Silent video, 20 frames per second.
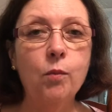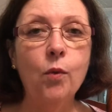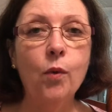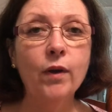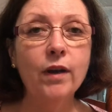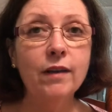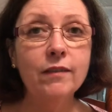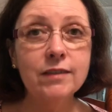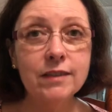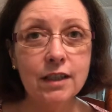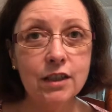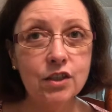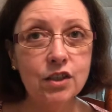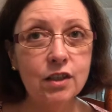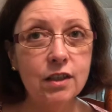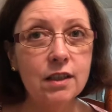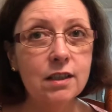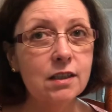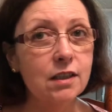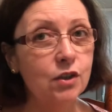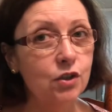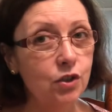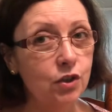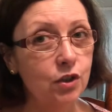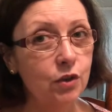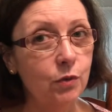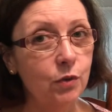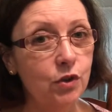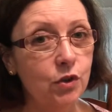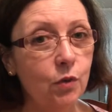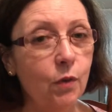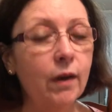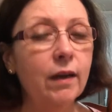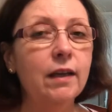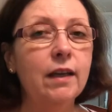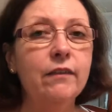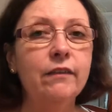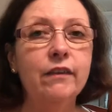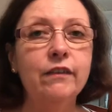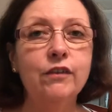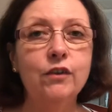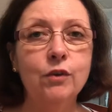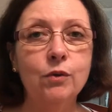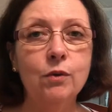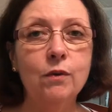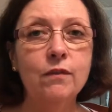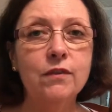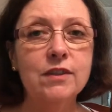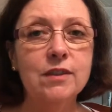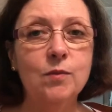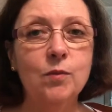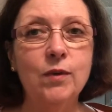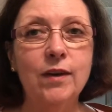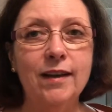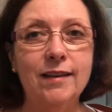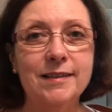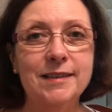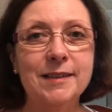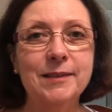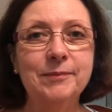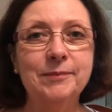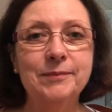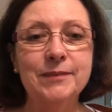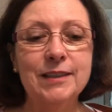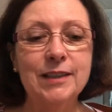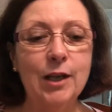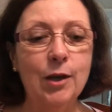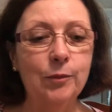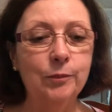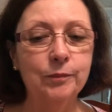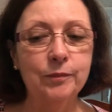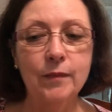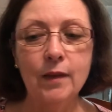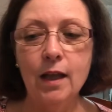point of stitching, isn't to enjoy it, even if you're doing it for someone else. So,